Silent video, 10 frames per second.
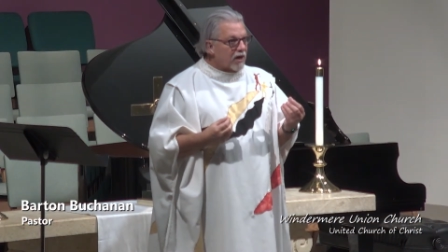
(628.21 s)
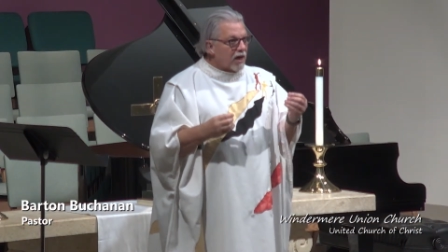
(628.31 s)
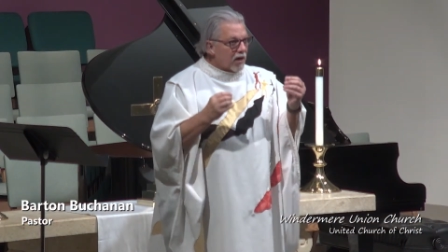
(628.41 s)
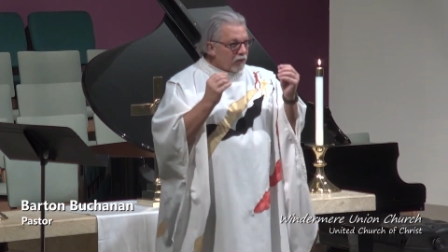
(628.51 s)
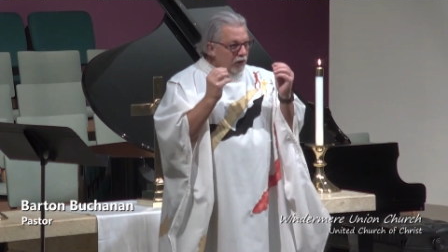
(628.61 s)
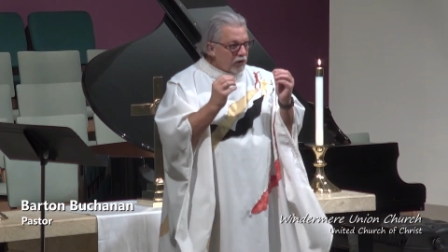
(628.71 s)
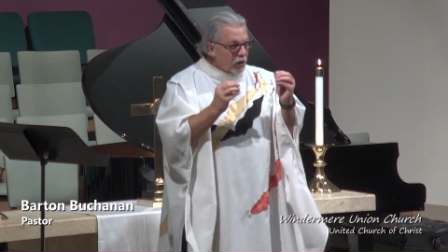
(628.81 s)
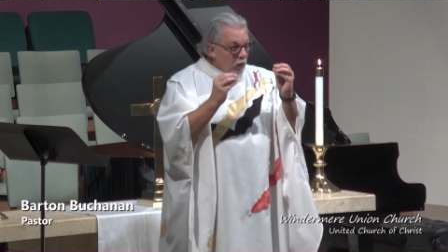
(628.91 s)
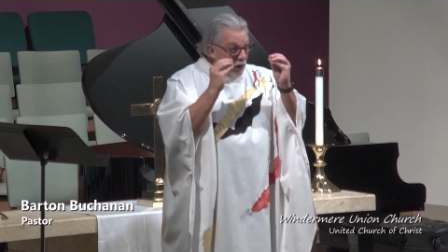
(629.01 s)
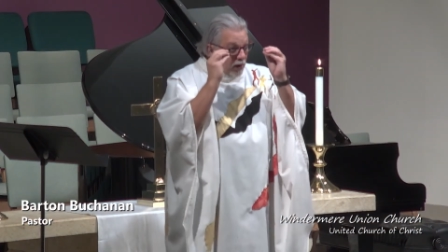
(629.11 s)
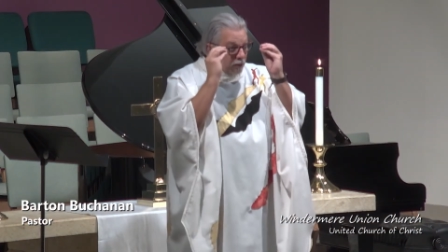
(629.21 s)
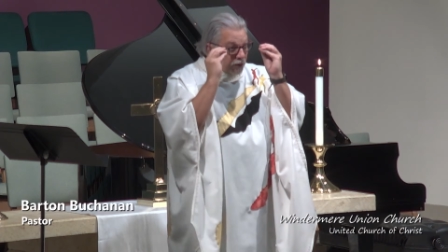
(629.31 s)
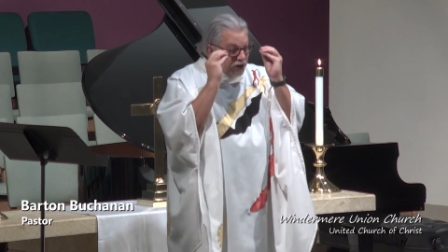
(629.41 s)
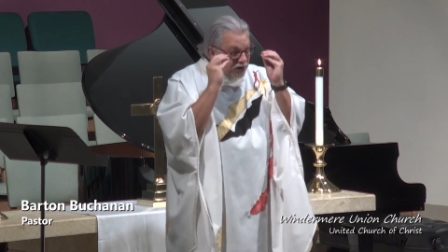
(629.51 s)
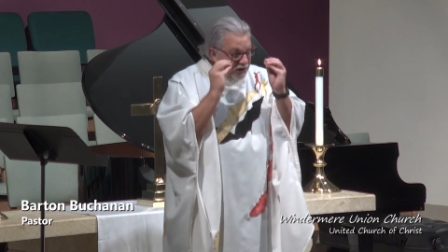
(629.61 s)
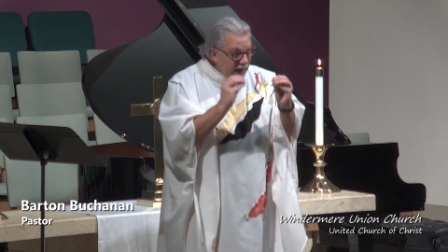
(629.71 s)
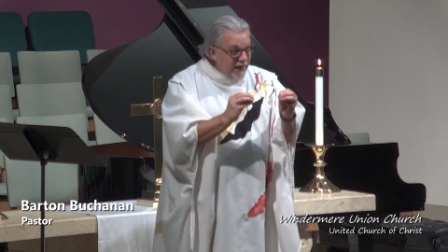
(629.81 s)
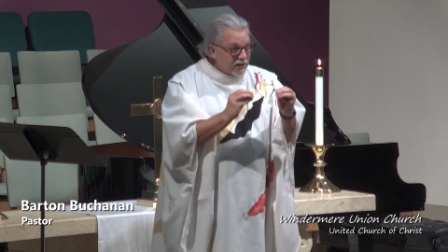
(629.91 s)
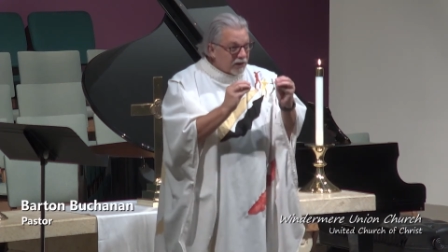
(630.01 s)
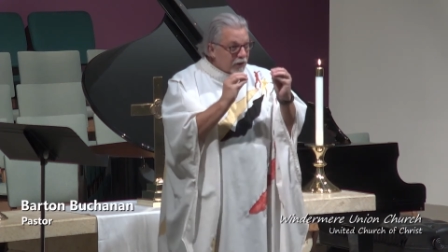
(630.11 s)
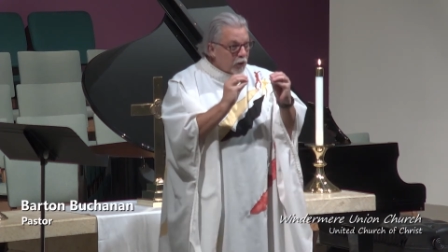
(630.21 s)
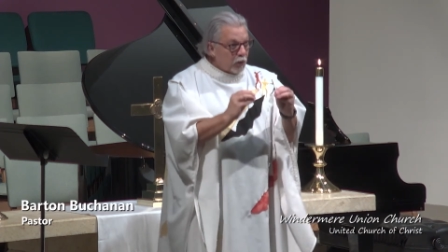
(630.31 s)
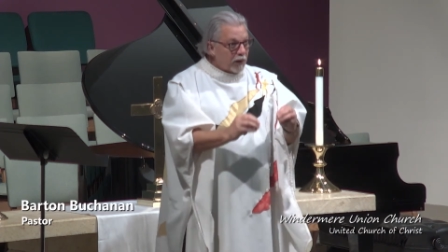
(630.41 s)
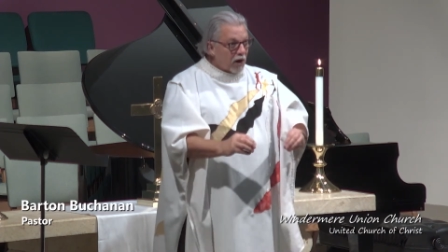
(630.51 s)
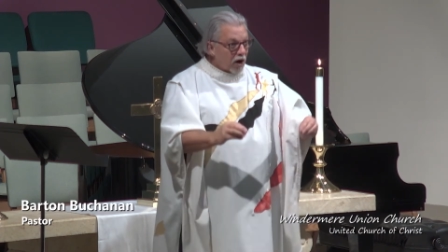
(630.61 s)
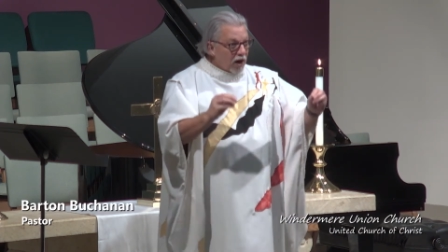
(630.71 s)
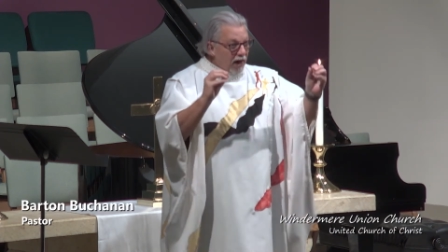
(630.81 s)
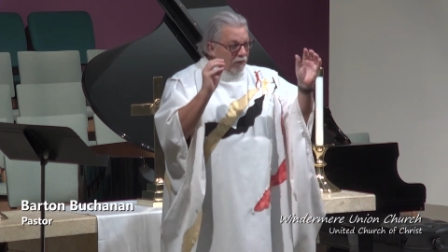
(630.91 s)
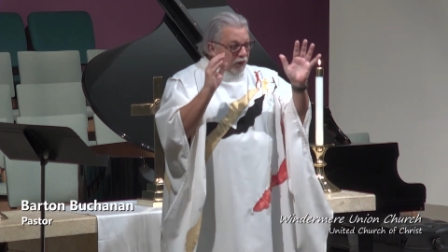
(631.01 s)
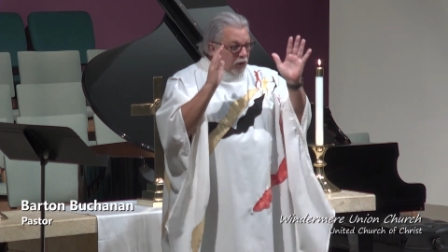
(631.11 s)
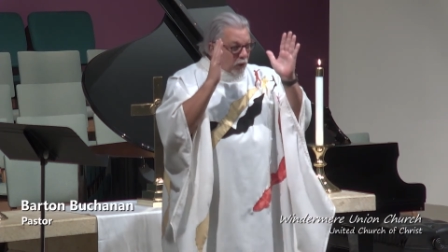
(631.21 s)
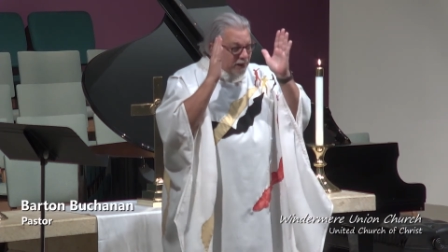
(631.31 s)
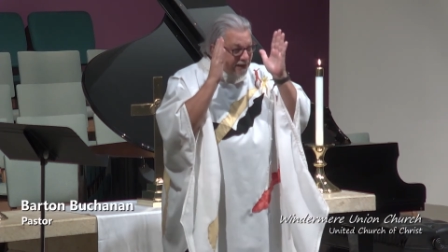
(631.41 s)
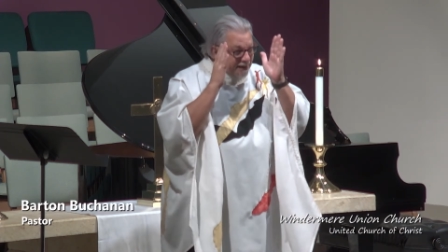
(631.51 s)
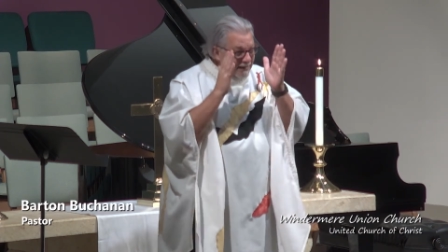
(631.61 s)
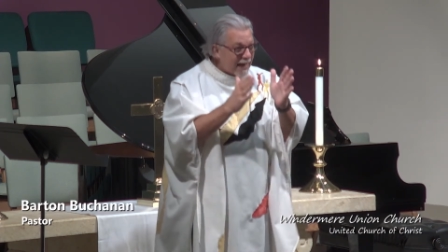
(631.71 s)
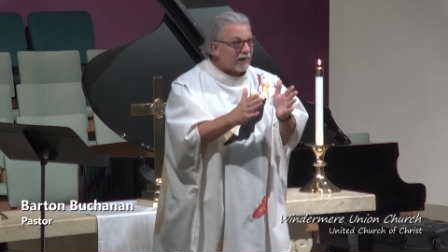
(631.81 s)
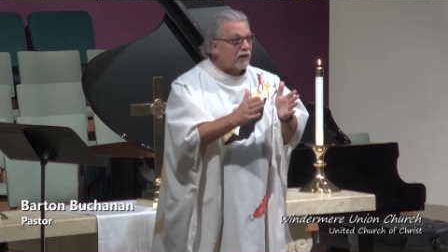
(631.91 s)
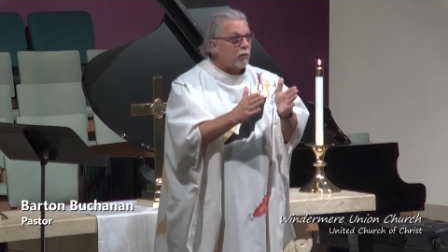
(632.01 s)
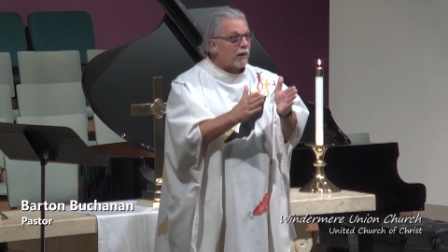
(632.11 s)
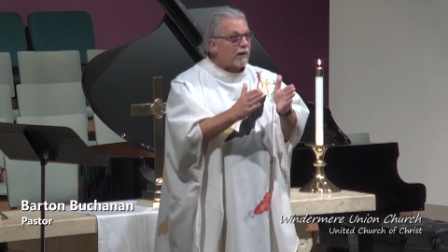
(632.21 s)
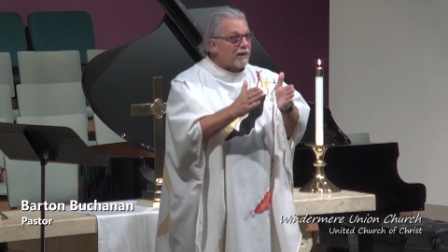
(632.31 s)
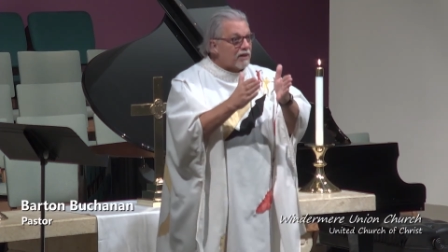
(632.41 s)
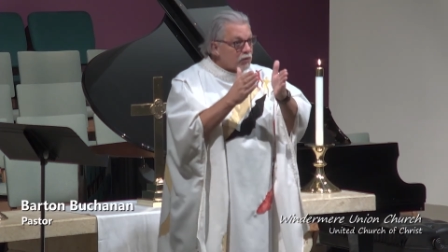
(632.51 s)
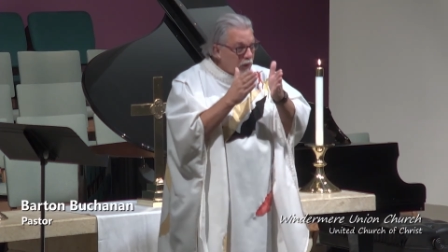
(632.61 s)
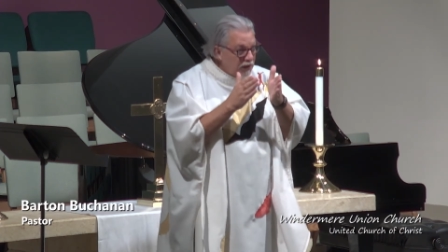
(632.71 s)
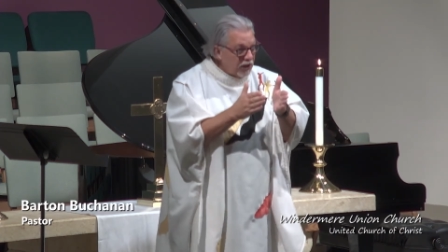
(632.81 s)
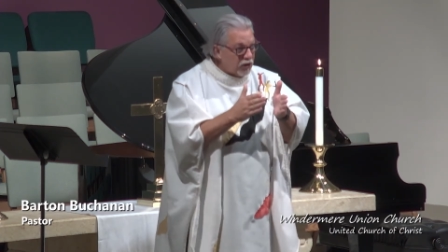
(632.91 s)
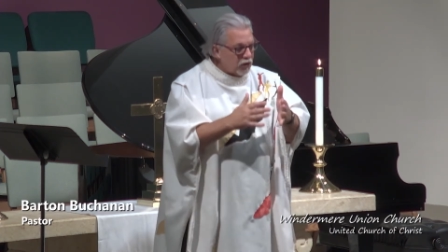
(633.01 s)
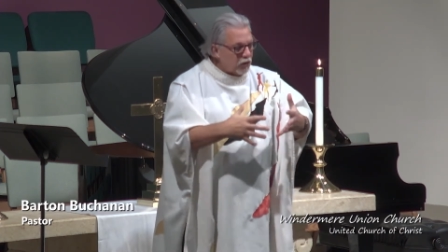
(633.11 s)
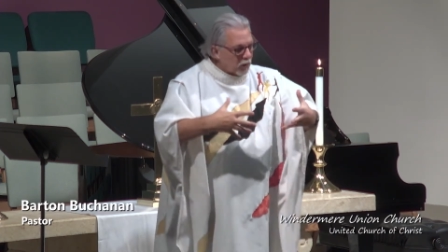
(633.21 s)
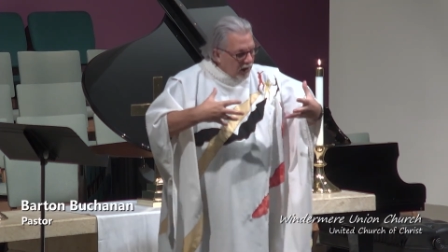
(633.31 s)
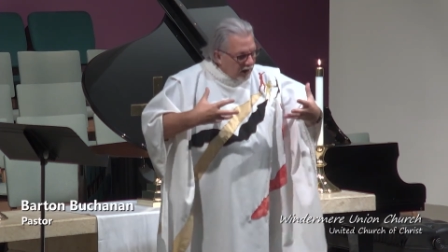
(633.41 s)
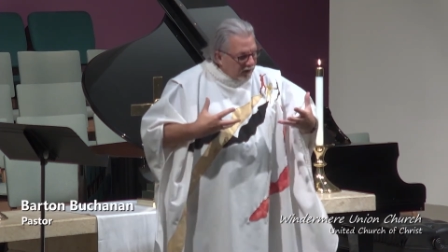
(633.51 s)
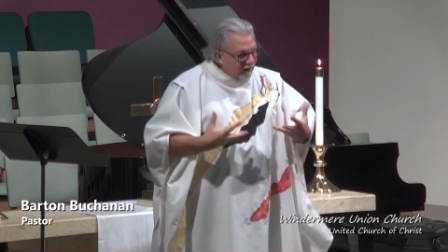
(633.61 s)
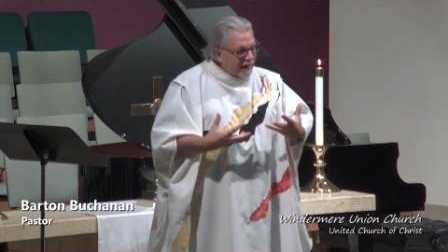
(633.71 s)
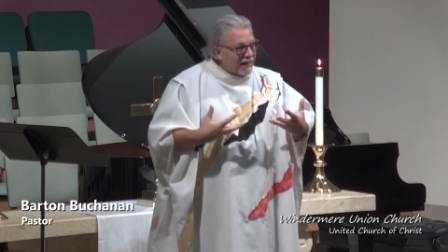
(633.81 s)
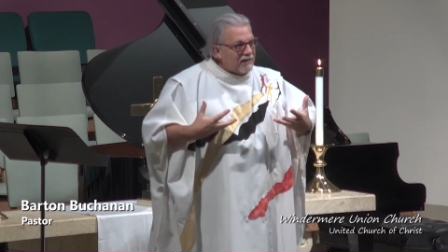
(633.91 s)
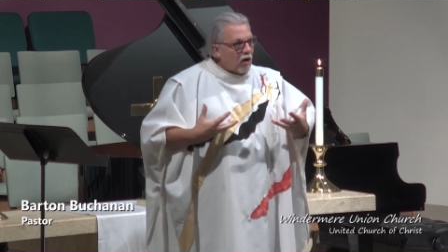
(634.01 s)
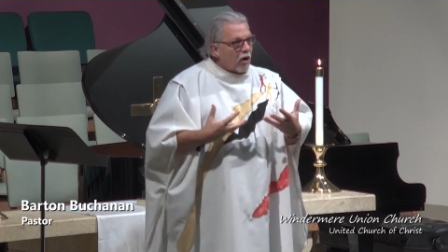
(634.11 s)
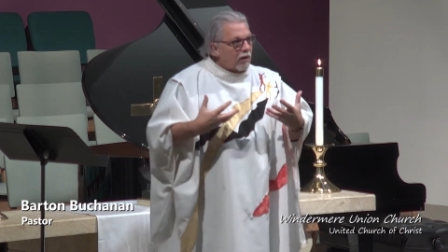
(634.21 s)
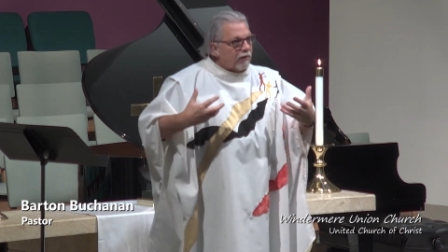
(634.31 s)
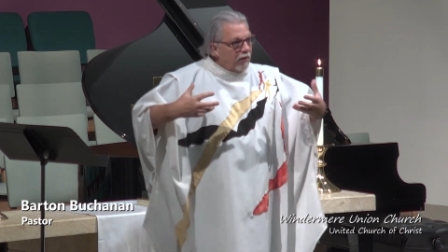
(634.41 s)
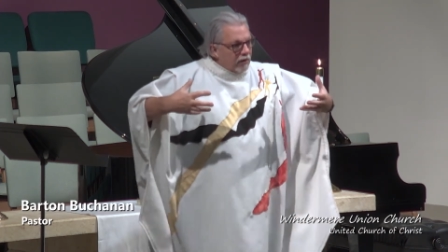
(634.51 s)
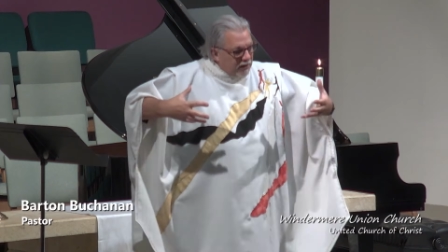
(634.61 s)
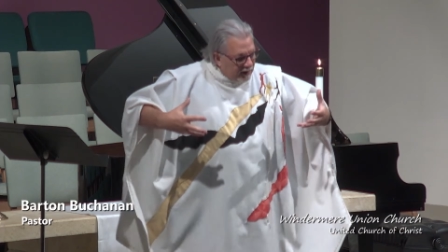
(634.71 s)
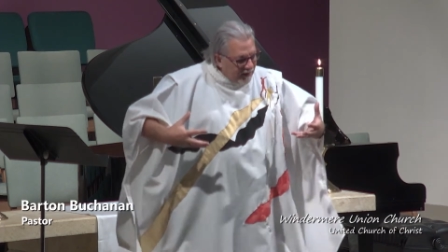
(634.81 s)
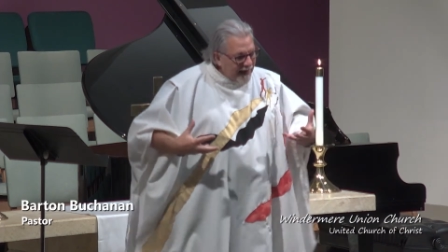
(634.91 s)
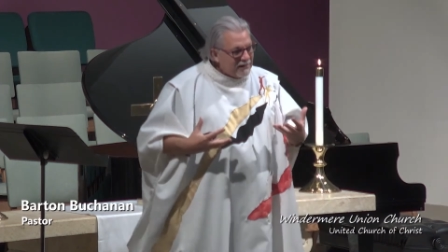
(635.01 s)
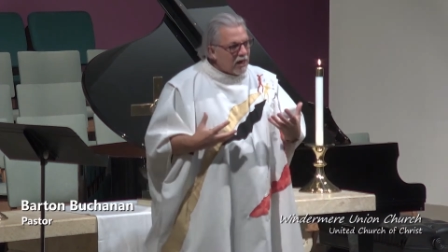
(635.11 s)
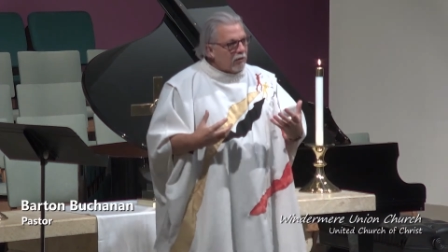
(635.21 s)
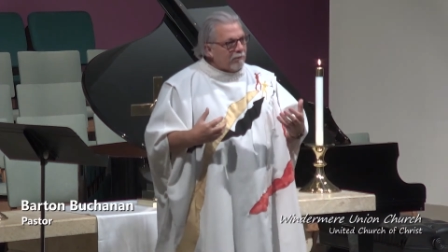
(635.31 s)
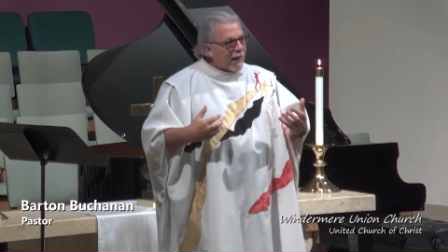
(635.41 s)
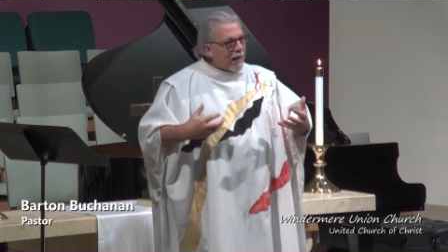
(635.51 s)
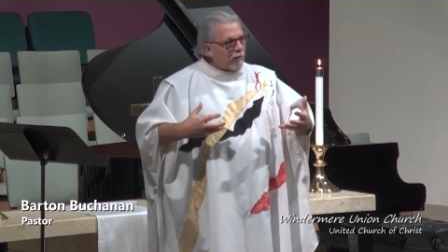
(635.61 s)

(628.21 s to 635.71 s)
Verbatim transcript: If we know precisely who we are, if we know exactly what it is we need to do, then that's our authority, that's our power.